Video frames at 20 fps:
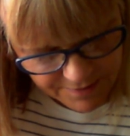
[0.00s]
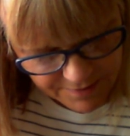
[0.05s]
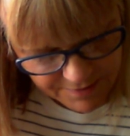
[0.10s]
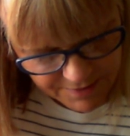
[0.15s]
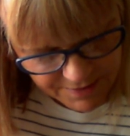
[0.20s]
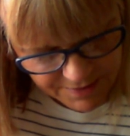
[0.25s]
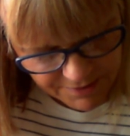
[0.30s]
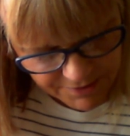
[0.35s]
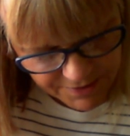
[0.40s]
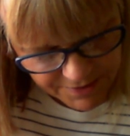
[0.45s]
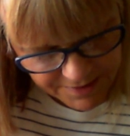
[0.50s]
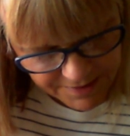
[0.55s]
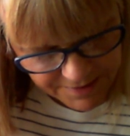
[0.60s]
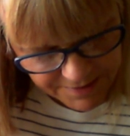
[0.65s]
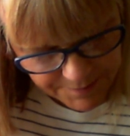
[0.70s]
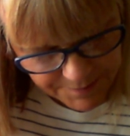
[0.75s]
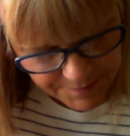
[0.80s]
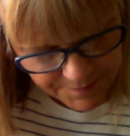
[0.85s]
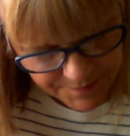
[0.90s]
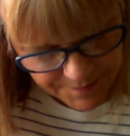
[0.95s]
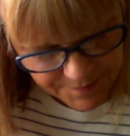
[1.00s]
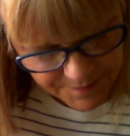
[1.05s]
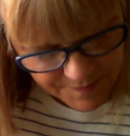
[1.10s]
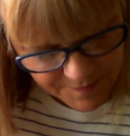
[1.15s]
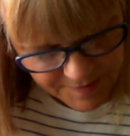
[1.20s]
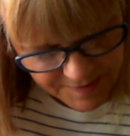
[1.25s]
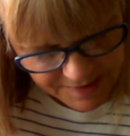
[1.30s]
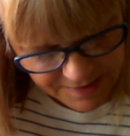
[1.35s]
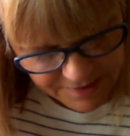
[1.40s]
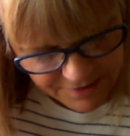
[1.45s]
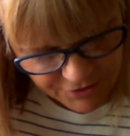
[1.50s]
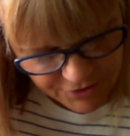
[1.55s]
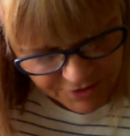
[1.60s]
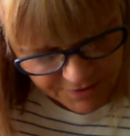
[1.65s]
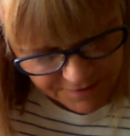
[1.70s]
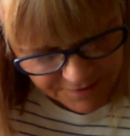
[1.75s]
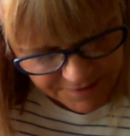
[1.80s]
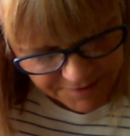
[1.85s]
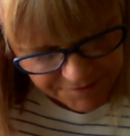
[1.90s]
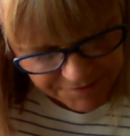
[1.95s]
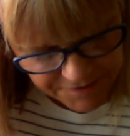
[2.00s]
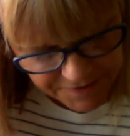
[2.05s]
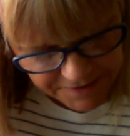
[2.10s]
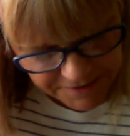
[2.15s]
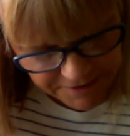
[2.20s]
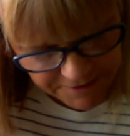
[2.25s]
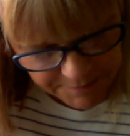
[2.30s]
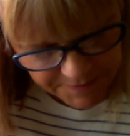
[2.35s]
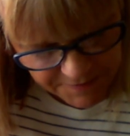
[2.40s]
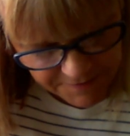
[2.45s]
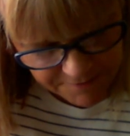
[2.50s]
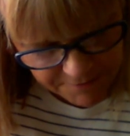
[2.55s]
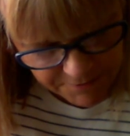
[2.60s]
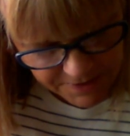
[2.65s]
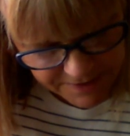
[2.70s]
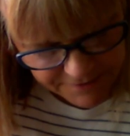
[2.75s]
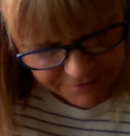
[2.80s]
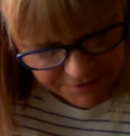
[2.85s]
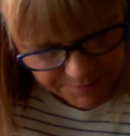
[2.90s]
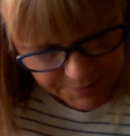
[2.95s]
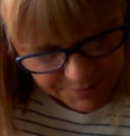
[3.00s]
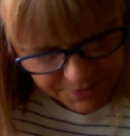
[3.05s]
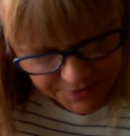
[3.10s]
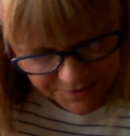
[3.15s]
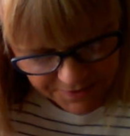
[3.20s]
they're not a danger to the environment, whatever. But